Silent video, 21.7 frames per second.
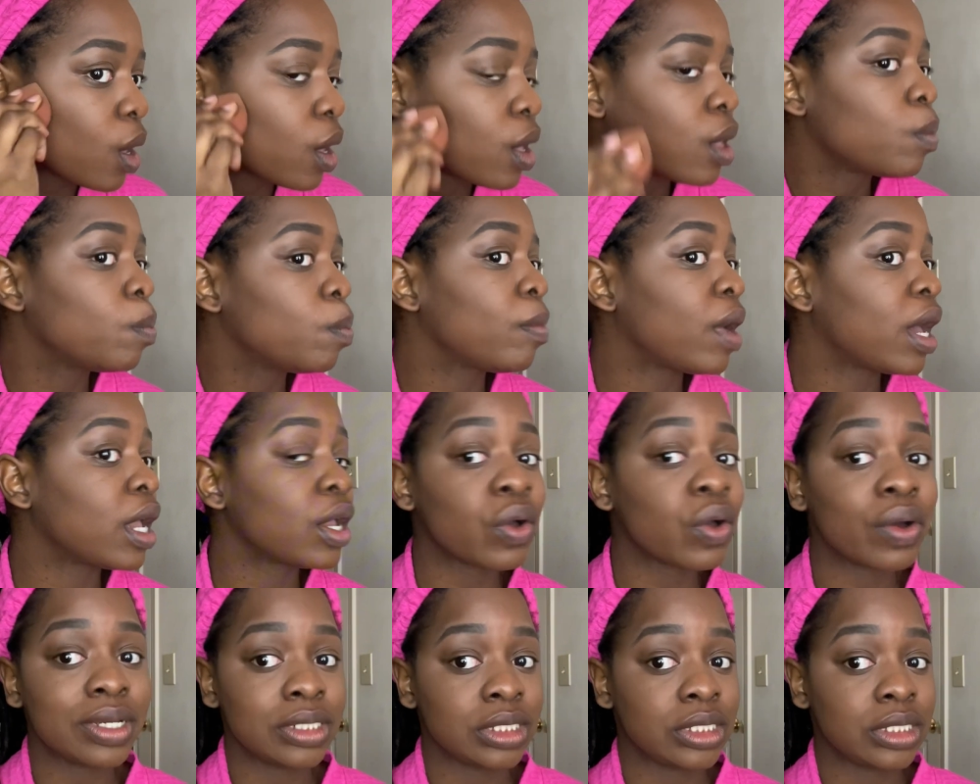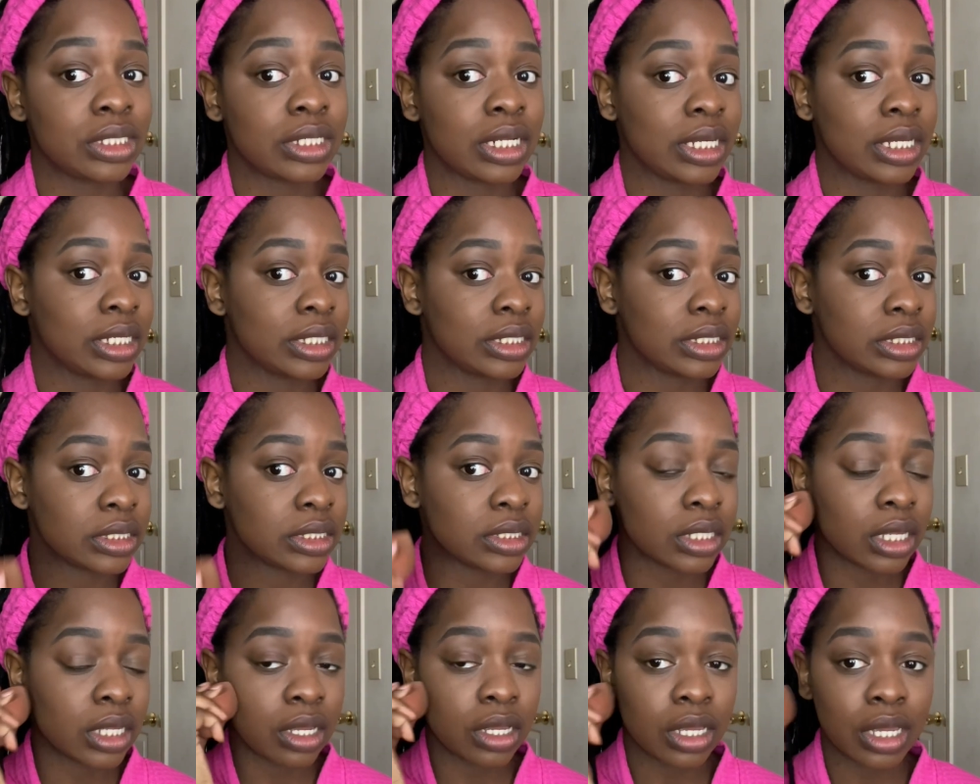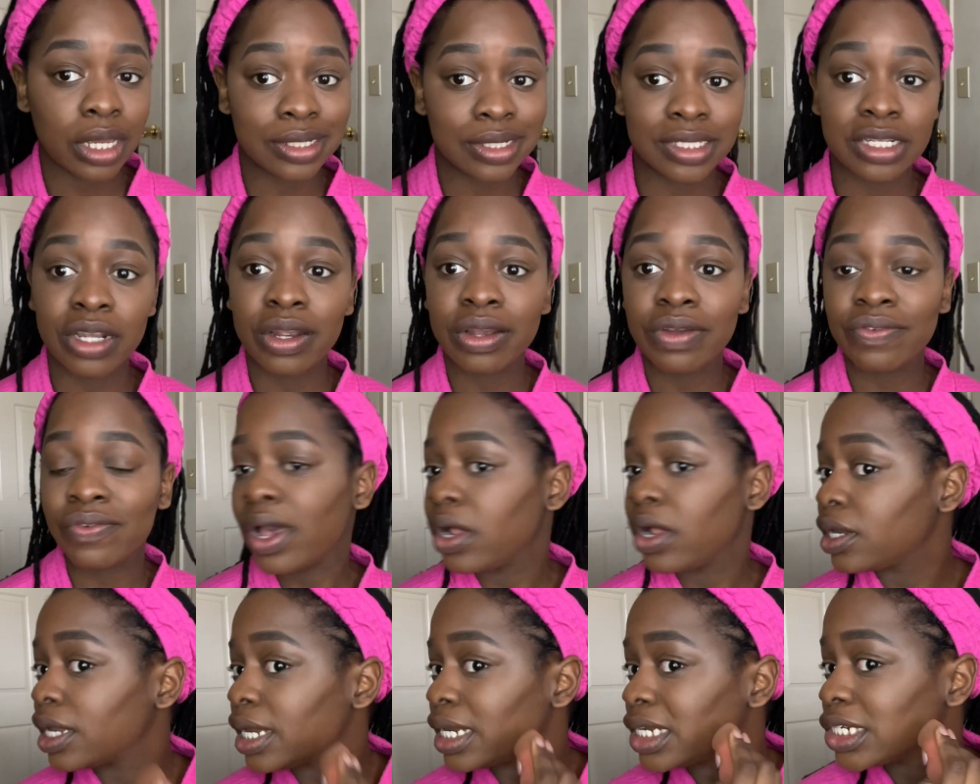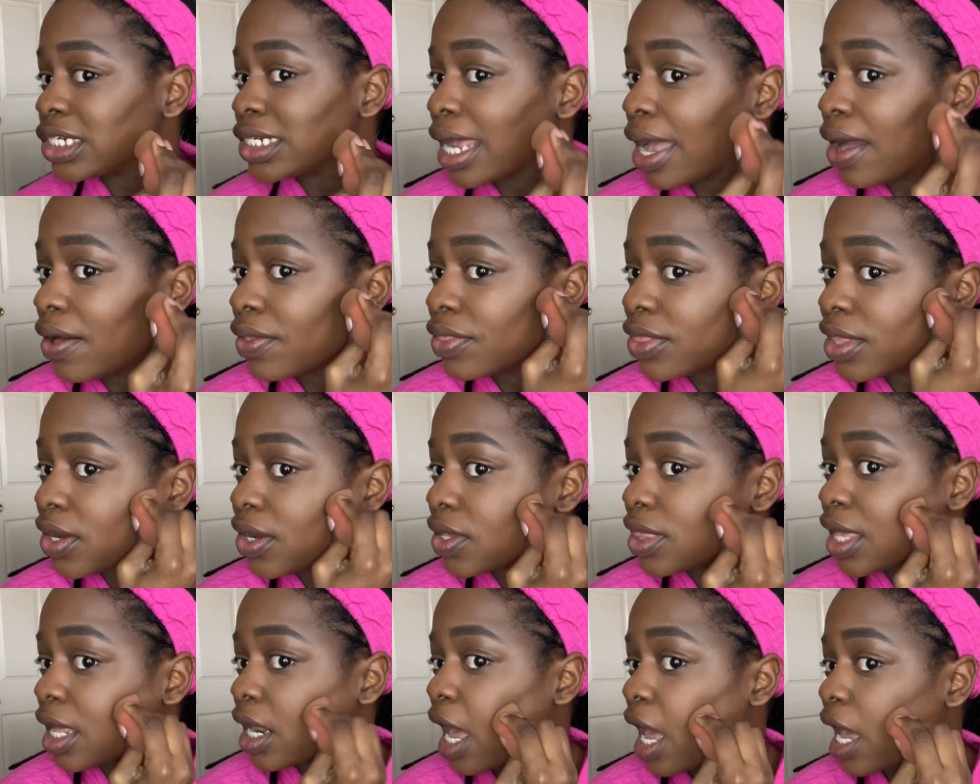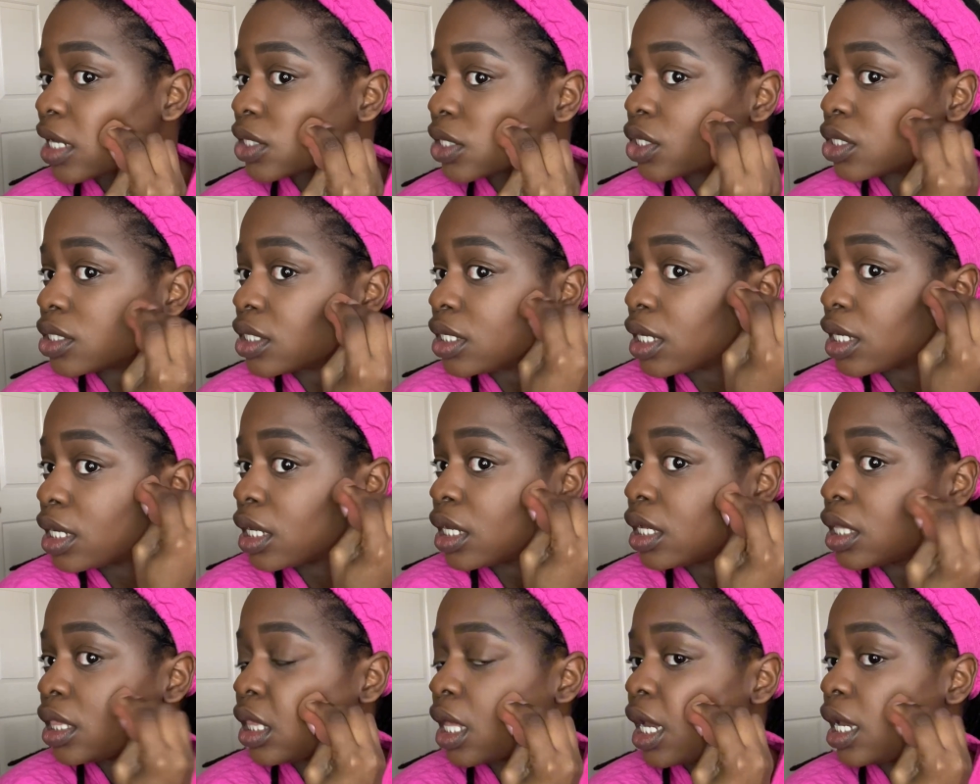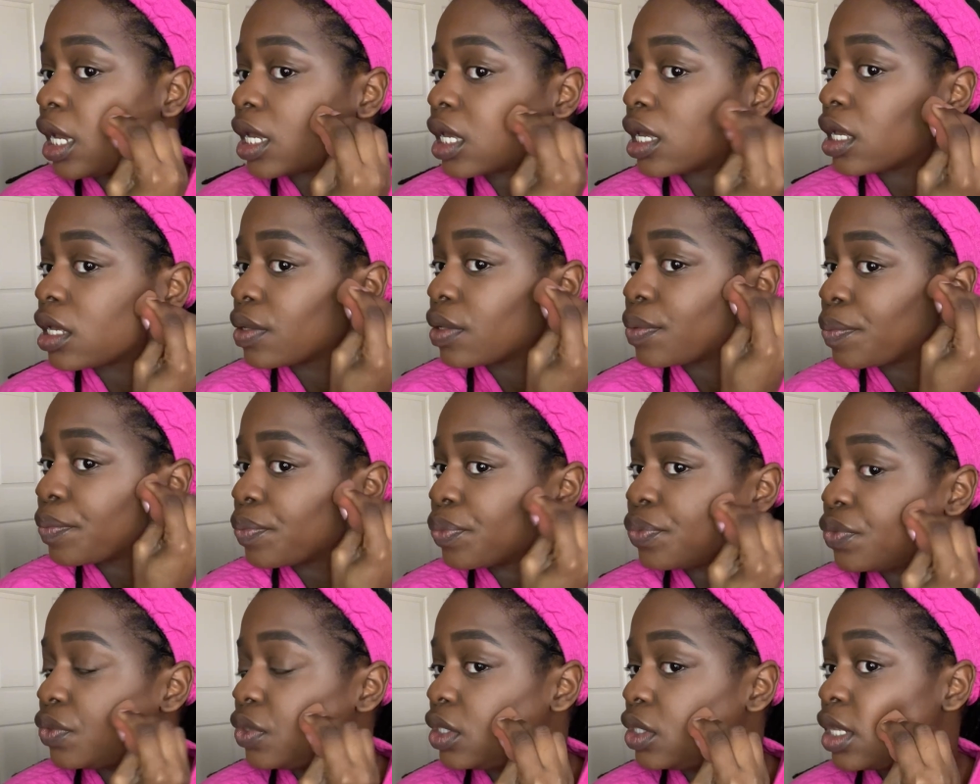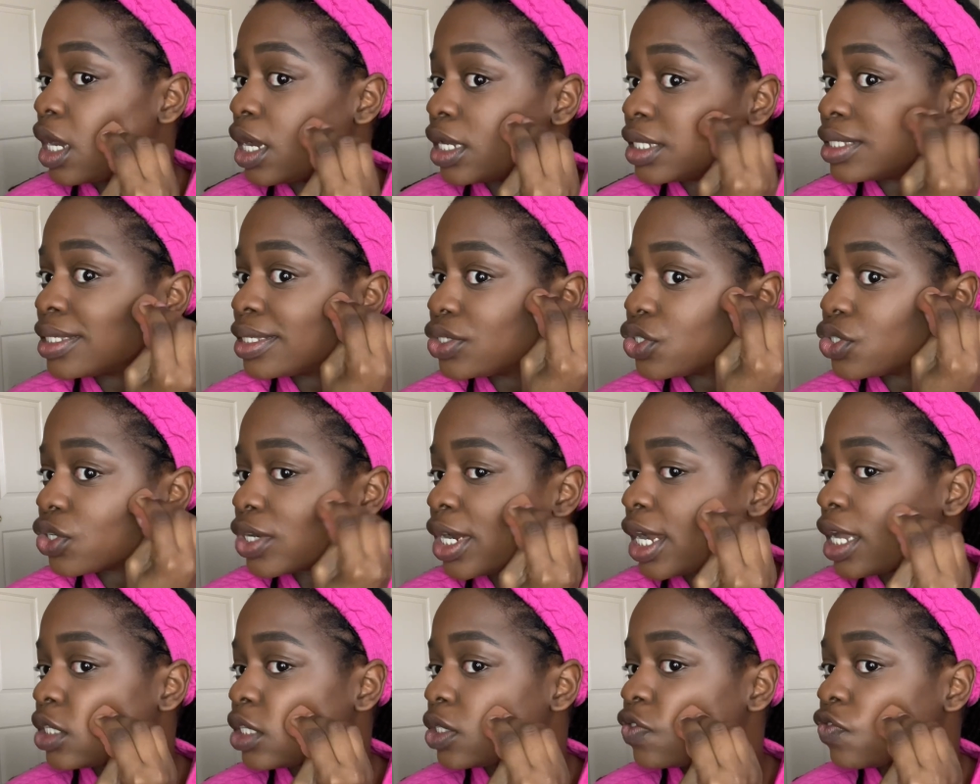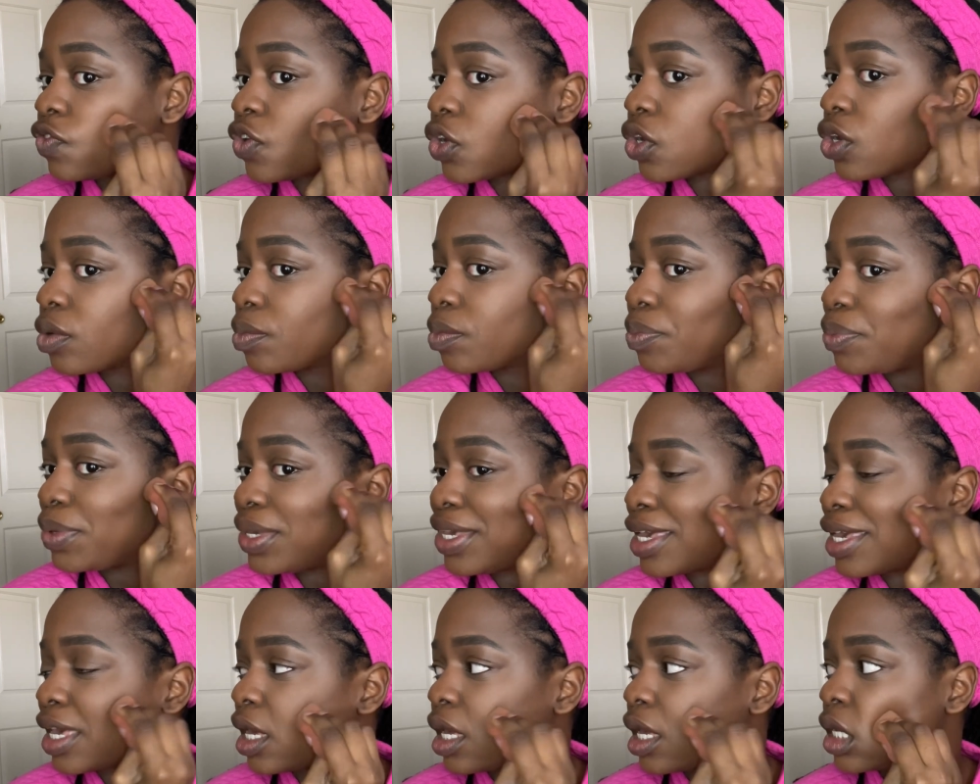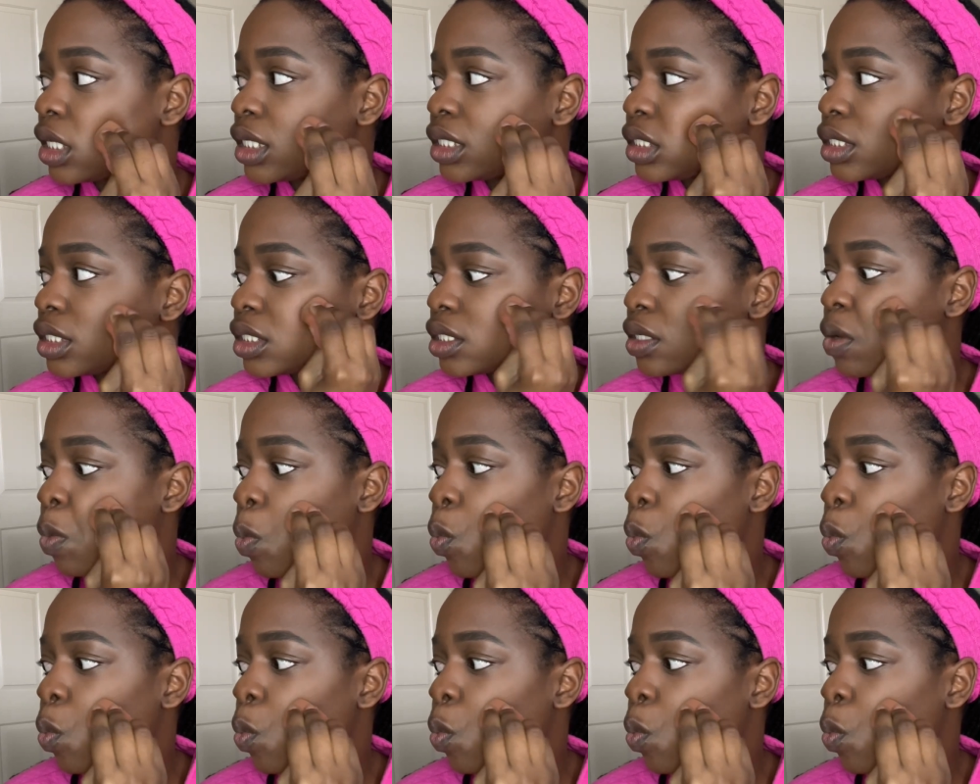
my question is there a foundation out there that actually like doesn't transfer? Because